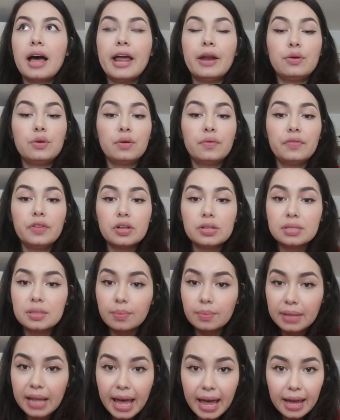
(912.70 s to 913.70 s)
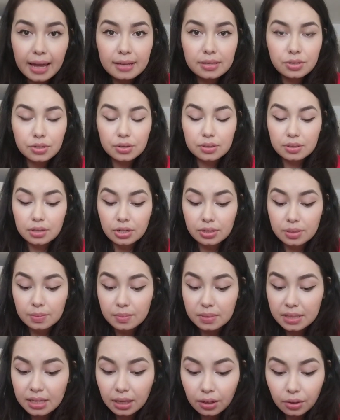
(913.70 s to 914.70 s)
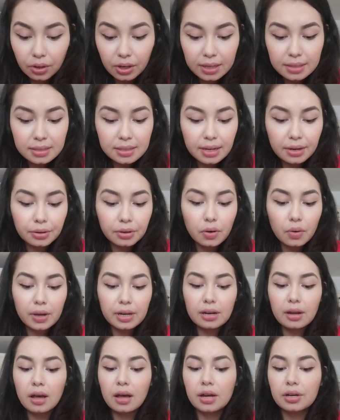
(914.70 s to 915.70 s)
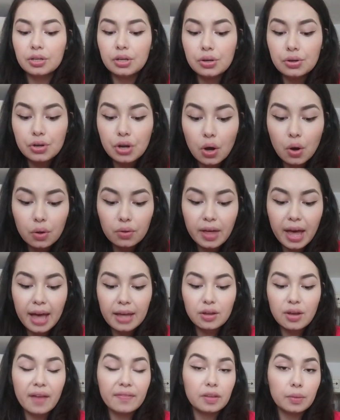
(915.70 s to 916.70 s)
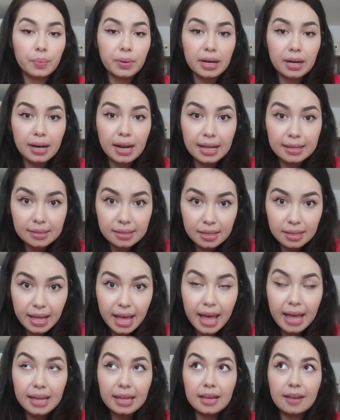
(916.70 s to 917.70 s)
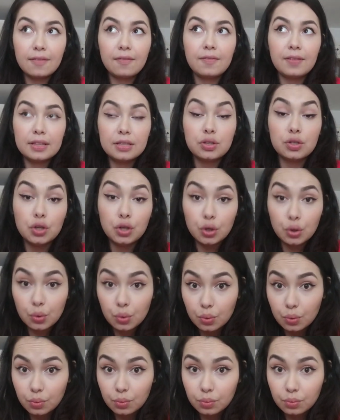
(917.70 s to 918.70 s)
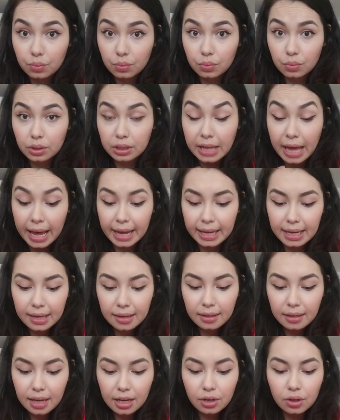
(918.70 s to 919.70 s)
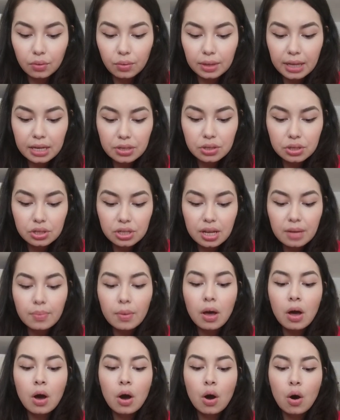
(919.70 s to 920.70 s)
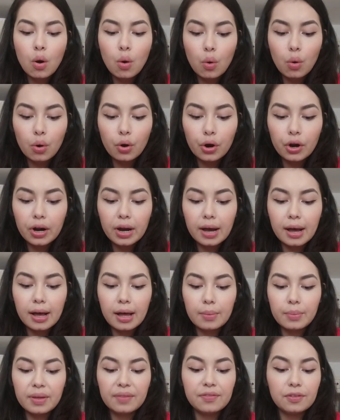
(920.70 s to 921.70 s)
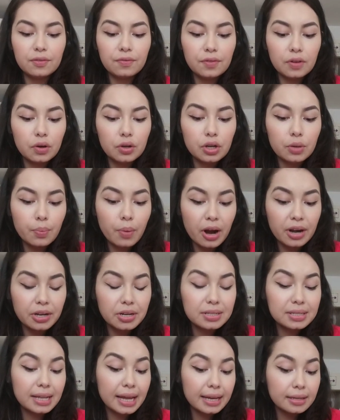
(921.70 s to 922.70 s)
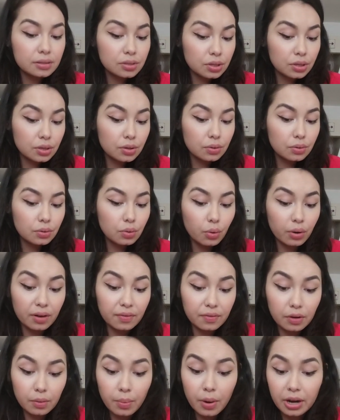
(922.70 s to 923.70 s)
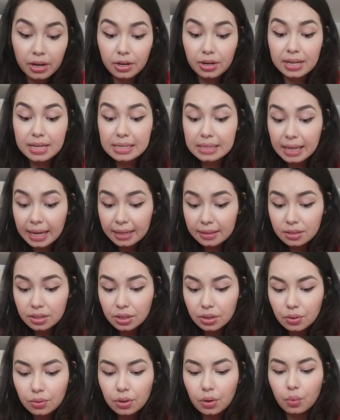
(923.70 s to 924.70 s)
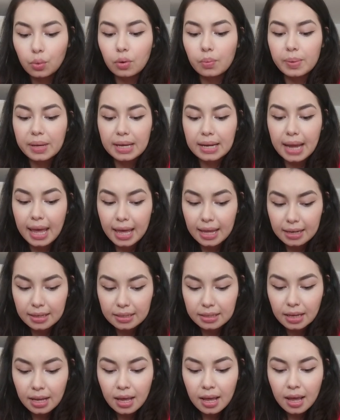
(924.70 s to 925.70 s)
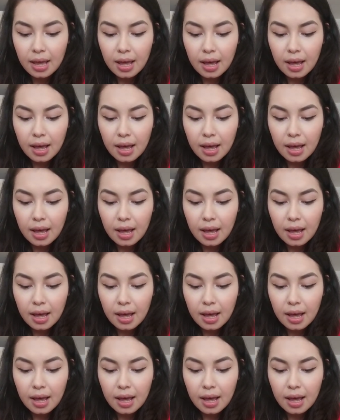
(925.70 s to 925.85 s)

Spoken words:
I don't know, if there's some lies or there's some secrets that are going on, you know that you have to put an end to that. If it's you lying in your relationship, or if you feel your partner is lying to you, or if your partner is lying to you, there will be an end